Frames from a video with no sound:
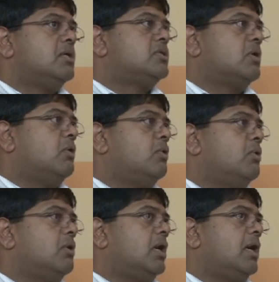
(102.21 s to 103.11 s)

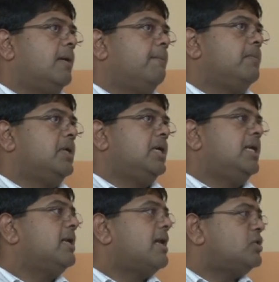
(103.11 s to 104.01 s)
So
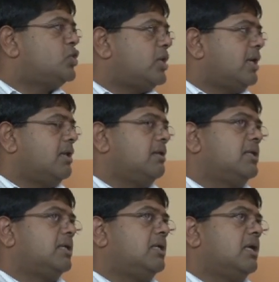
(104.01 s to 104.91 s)
in a nutshell,
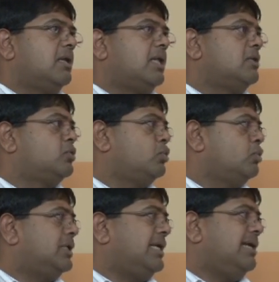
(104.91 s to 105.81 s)
there are
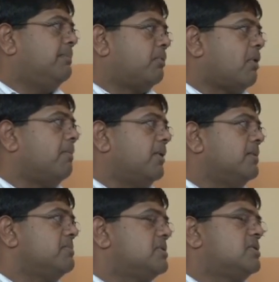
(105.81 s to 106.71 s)
two key
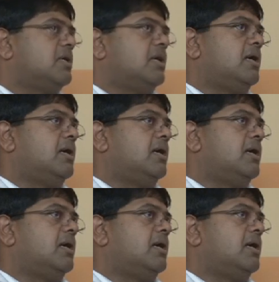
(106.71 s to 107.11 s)
problems.